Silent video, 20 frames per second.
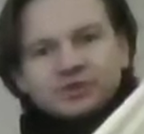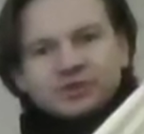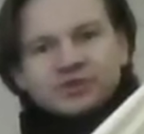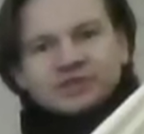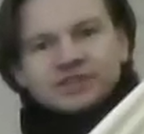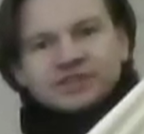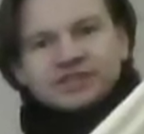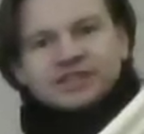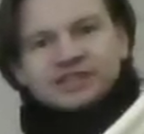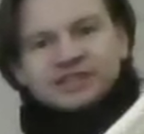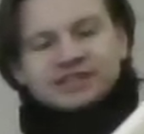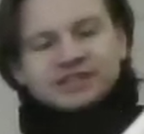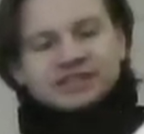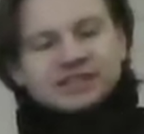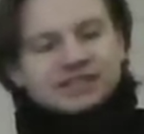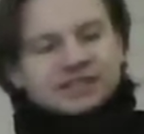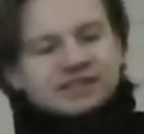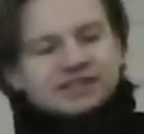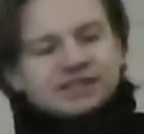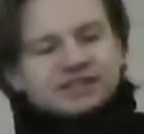pull it,
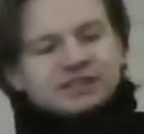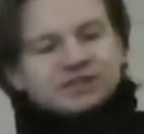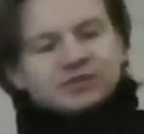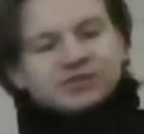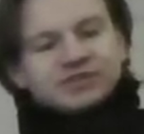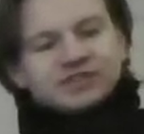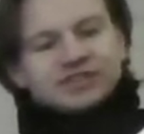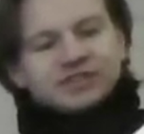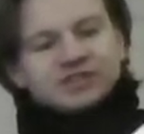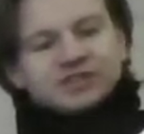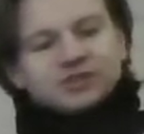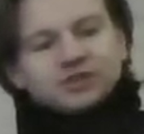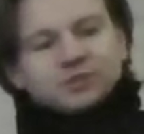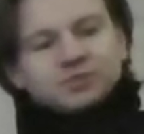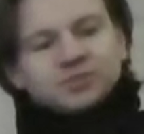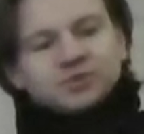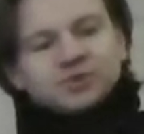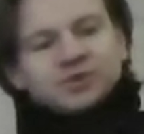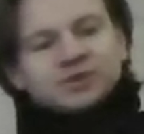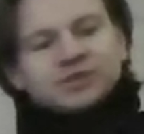and then continue to
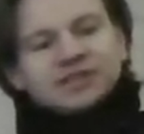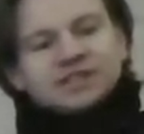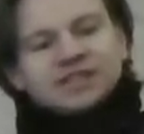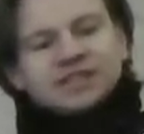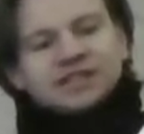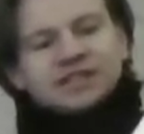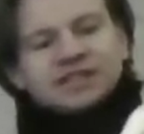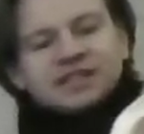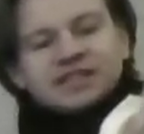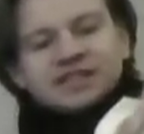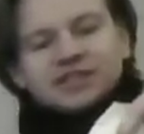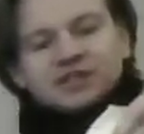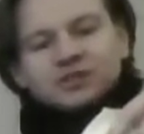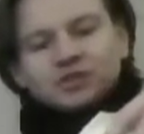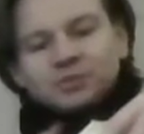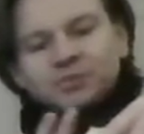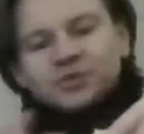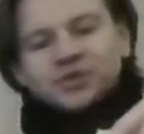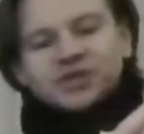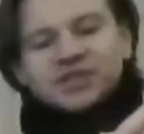pull it, and then
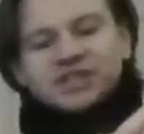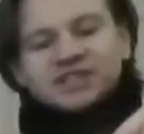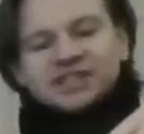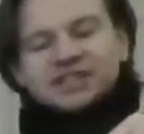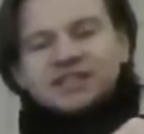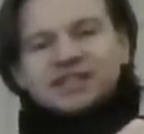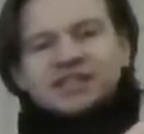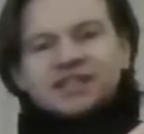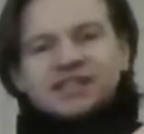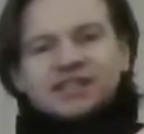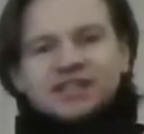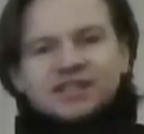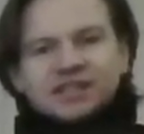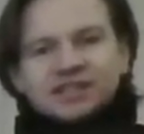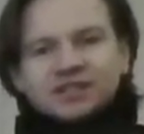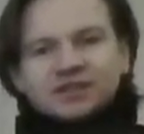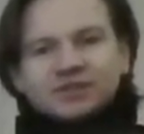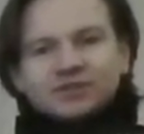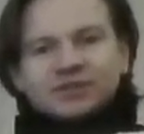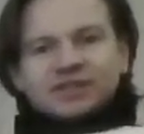you press it, and
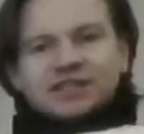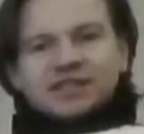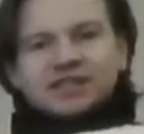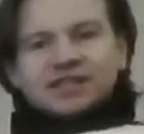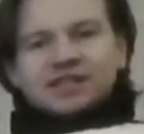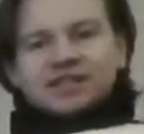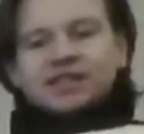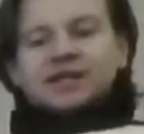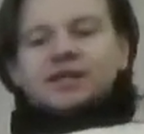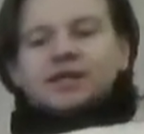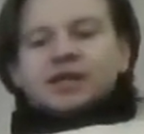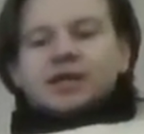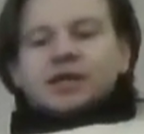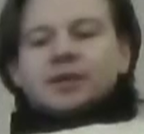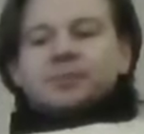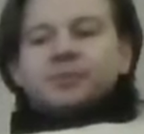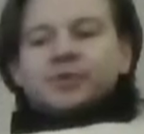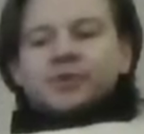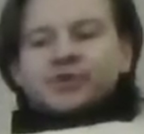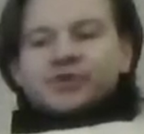then you get a
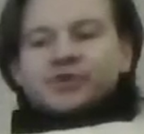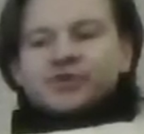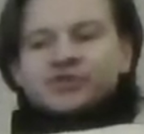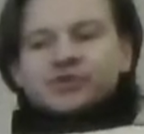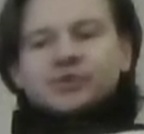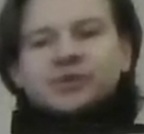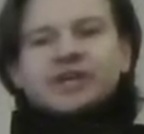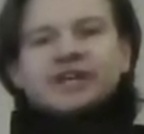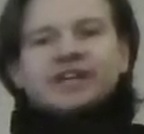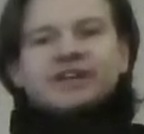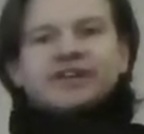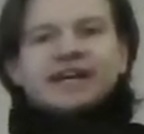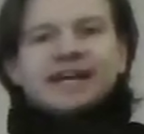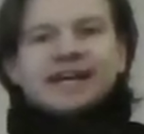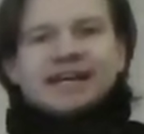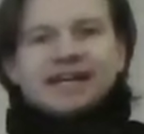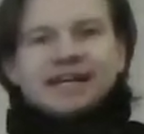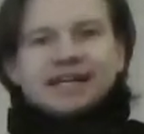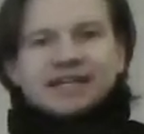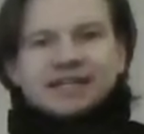more square
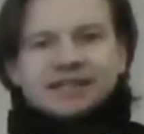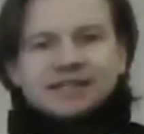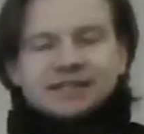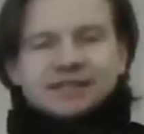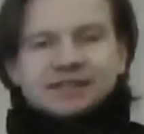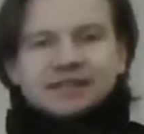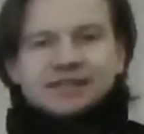angle.